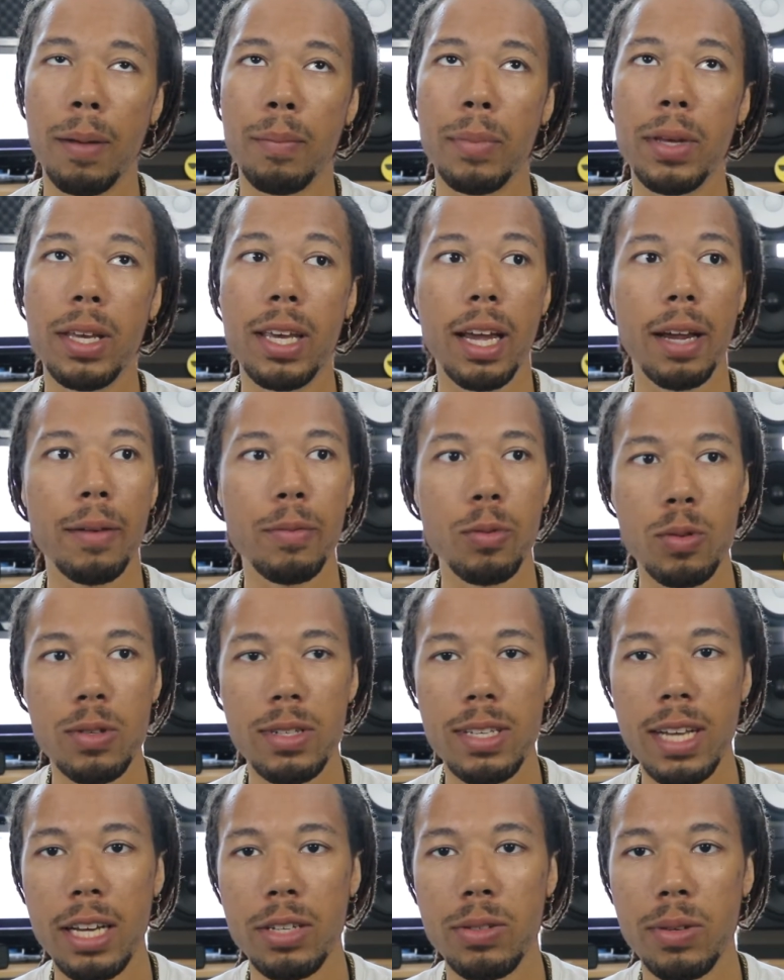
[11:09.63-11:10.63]
Be careful with
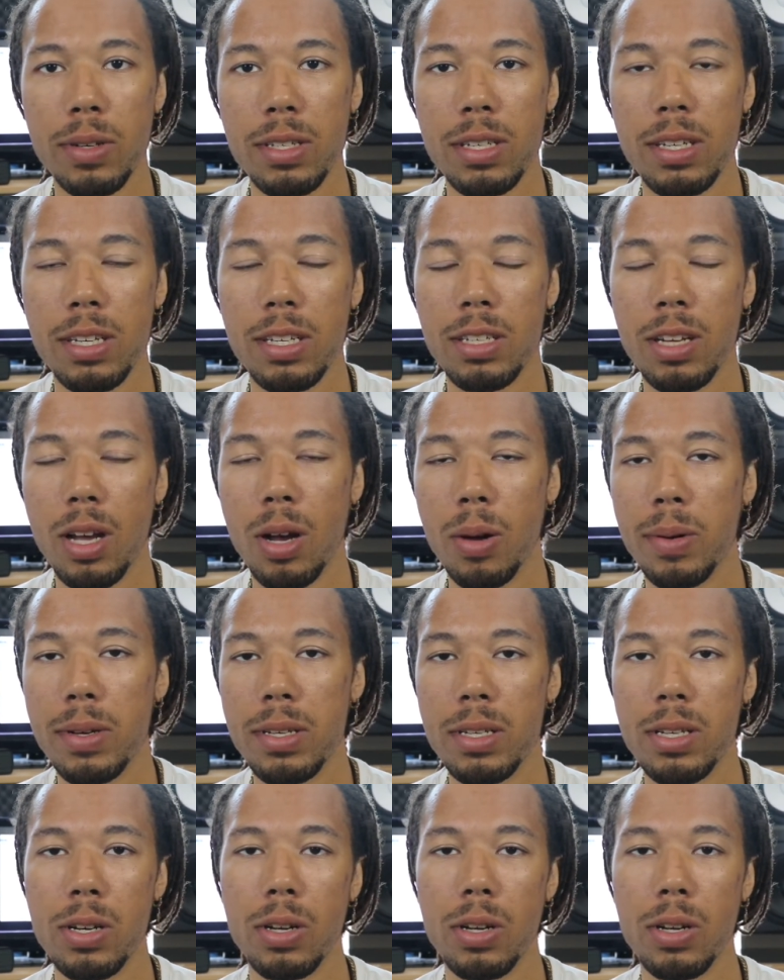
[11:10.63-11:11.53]
saturation as always.